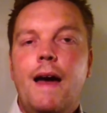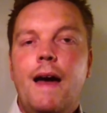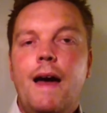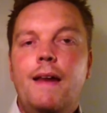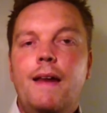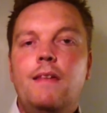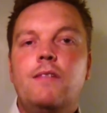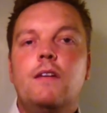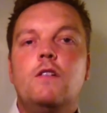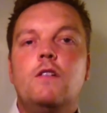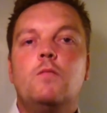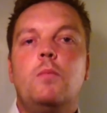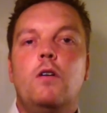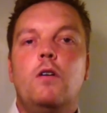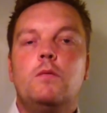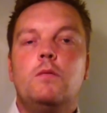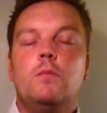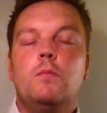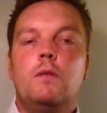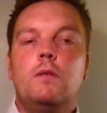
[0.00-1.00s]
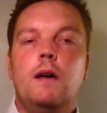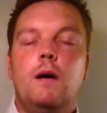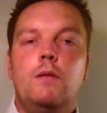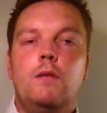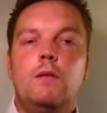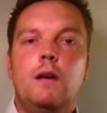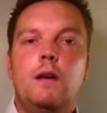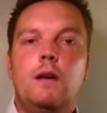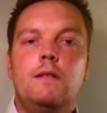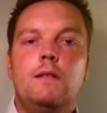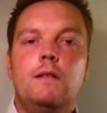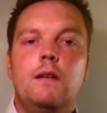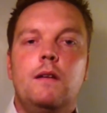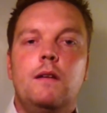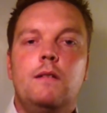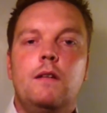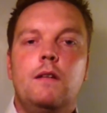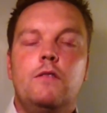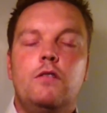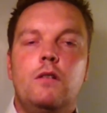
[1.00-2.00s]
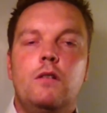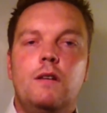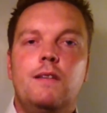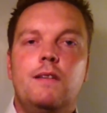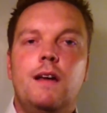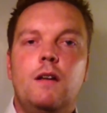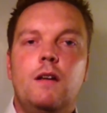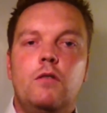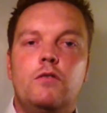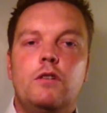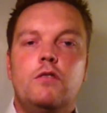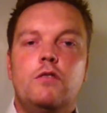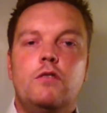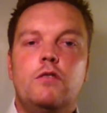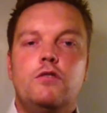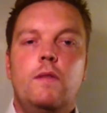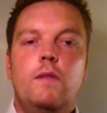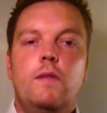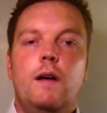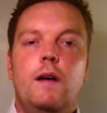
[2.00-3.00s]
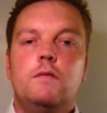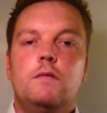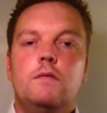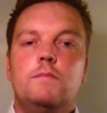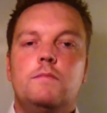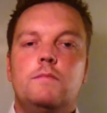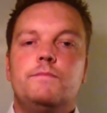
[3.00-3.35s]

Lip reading: Anything is possible now, and certainly technology has shown that.